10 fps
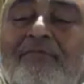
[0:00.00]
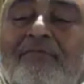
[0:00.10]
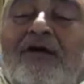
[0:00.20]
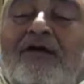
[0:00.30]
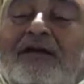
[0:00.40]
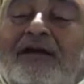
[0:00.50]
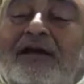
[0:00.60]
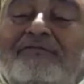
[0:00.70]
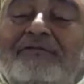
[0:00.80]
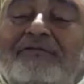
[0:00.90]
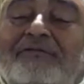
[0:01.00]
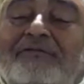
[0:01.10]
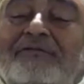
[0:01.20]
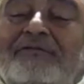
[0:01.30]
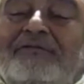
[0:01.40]
you not live in
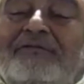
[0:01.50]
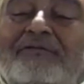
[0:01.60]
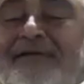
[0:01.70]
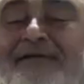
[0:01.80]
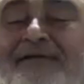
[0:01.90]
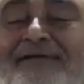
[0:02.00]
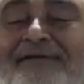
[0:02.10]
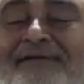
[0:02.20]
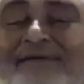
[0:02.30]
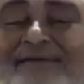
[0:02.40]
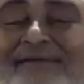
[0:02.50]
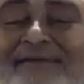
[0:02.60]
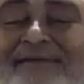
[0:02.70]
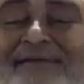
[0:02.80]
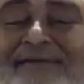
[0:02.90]
the mercy.
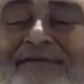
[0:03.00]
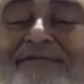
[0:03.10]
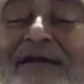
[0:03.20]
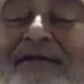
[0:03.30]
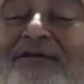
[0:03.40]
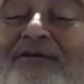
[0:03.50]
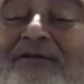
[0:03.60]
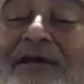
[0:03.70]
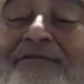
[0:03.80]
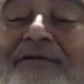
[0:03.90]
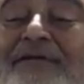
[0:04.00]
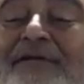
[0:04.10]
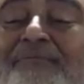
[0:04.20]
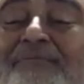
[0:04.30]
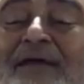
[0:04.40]
When you live in
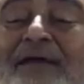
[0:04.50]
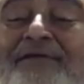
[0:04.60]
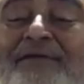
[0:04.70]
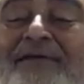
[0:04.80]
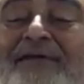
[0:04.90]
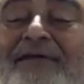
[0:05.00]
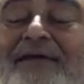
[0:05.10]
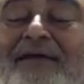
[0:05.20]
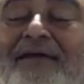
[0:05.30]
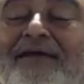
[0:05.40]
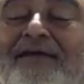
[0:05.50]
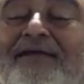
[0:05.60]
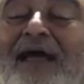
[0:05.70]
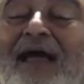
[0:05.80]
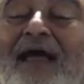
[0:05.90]
the mercy,
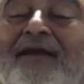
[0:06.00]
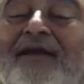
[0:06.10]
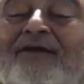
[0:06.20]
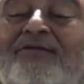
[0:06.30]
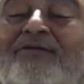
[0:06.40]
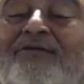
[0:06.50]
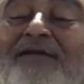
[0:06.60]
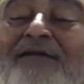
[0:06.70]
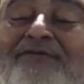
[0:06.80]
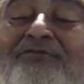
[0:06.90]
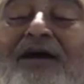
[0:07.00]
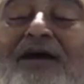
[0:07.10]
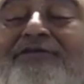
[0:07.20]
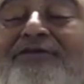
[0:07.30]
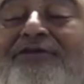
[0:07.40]
then you can
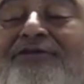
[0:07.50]
watch